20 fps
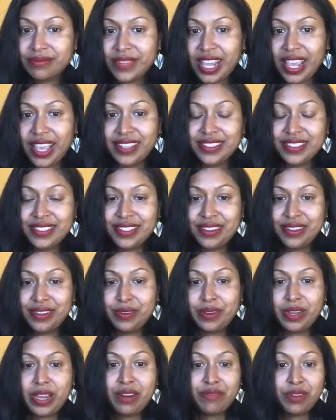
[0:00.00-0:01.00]
And
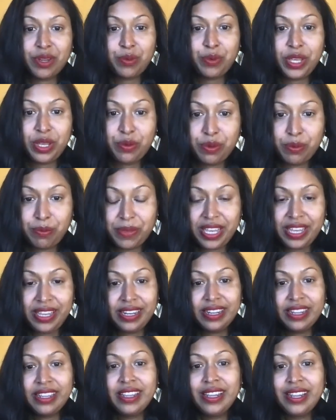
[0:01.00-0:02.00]
so every week we'll meet